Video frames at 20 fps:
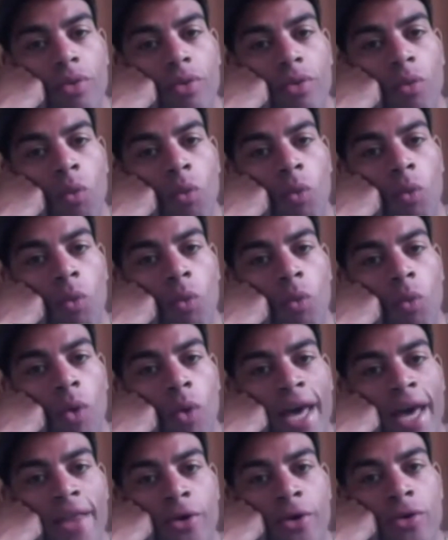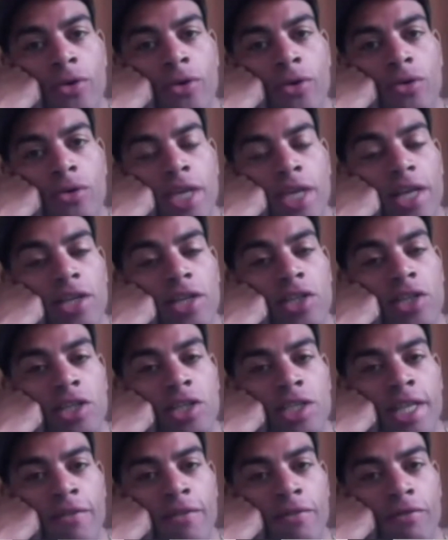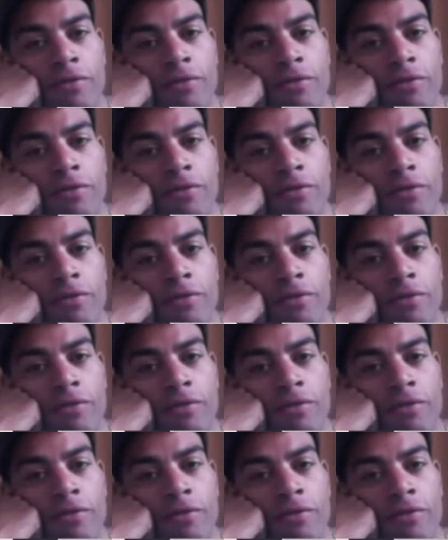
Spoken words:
where those sketches live?